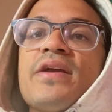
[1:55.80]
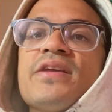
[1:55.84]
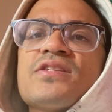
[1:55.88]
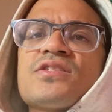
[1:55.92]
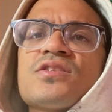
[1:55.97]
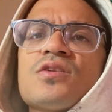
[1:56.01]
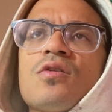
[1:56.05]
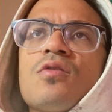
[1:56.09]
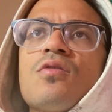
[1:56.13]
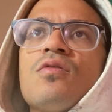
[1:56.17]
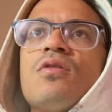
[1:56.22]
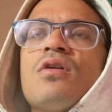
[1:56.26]

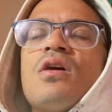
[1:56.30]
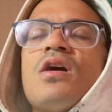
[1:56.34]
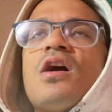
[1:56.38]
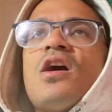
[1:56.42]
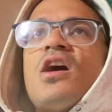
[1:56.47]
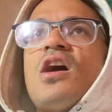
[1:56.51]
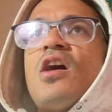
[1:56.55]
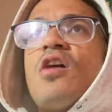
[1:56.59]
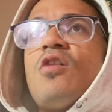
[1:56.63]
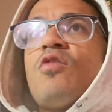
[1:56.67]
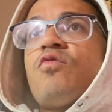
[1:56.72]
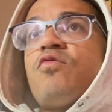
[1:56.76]
So
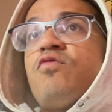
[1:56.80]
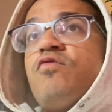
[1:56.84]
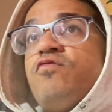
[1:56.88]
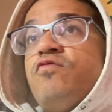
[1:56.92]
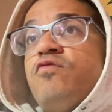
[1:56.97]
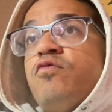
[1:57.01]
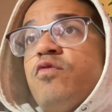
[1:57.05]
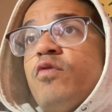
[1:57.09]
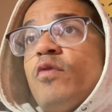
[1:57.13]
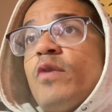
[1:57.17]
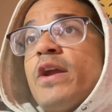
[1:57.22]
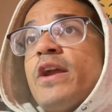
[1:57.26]
a
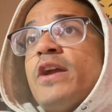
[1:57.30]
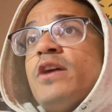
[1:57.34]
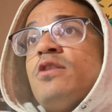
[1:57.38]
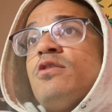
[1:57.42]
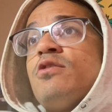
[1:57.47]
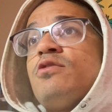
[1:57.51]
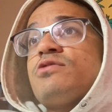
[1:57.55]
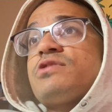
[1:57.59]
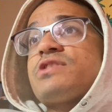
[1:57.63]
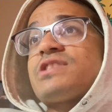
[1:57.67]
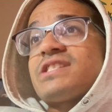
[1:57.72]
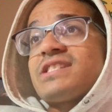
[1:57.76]

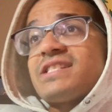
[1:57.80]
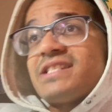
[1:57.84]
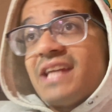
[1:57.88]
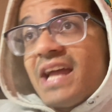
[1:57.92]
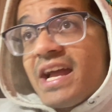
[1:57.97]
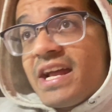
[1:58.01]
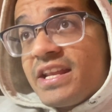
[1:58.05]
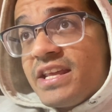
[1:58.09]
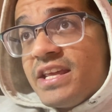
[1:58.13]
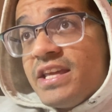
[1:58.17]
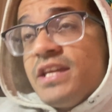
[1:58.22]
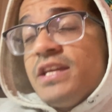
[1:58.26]
real
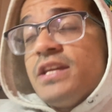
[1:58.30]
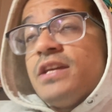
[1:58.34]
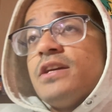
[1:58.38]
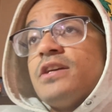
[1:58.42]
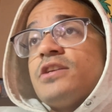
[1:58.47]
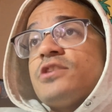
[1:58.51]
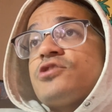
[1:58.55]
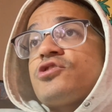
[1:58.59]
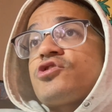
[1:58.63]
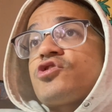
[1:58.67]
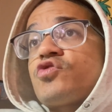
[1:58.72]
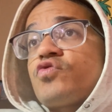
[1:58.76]
steady
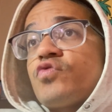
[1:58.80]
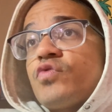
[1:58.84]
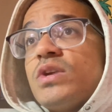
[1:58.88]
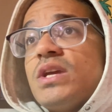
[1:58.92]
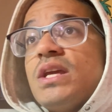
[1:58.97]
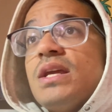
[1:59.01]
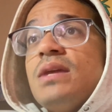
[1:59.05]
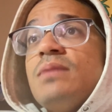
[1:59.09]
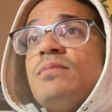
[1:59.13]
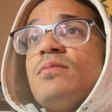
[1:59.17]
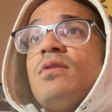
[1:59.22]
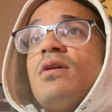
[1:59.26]

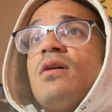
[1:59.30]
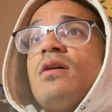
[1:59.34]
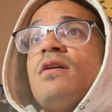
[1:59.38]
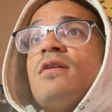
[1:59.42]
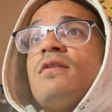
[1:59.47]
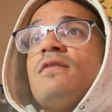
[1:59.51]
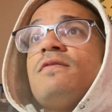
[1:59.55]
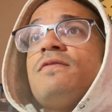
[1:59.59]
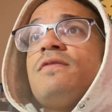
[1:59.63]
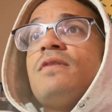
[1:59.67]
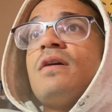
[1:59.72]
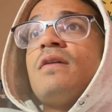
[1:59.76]
stream
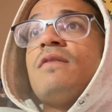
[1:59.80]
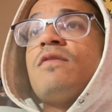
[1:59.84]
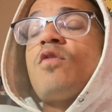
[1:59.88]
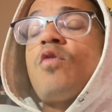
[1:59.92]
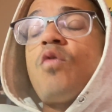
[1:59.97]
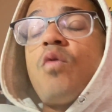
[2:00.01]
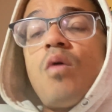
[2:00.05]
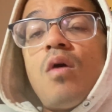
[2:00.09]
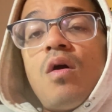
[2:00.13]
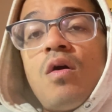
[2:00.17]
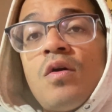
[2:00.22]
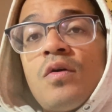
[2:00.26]
of
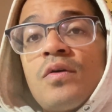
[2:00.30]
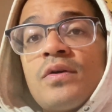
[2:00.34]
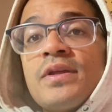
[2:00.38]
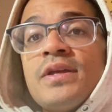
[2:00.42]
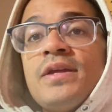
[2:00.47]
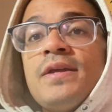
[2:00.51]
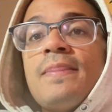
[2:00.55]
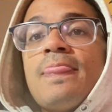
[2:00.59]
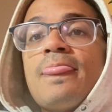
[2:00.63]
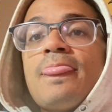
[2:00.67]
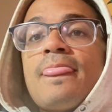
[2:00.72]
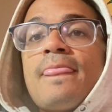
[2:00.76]

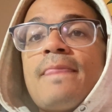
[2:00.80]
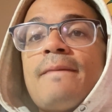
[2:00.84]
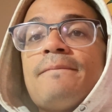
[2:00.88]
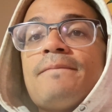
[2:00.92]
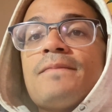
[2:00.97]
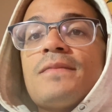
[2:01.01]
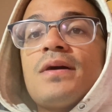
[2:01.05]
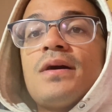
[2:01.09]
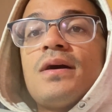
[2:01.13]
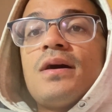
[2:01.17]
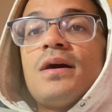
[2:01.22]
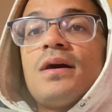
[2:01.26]
quality
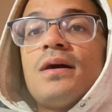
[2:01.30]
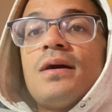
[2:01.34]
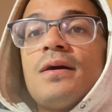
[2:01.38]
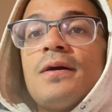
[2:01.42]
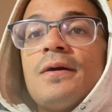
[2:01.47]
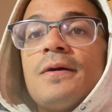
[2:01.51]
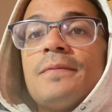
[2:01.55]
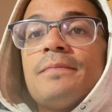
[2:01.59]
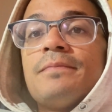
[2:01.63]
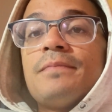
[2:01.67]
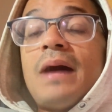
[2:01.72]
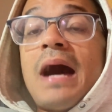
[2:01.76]

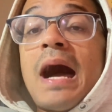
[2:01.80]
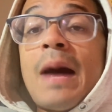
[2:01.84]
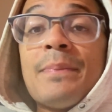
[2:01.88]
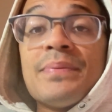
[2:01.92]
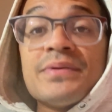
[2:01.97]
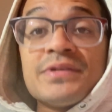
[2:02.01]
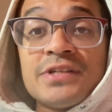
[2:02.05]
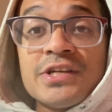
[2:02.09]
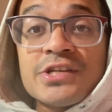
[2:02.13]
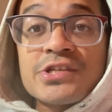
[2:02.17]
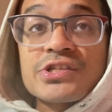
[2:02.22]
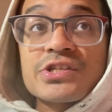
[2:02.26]

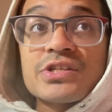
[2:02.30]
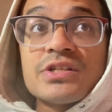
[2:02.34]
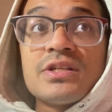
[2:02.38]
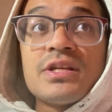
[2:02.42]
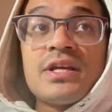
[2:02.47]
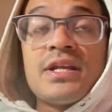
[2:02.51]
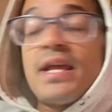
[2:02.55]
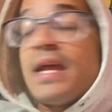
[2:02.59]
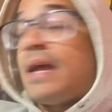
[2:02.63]
opposition, and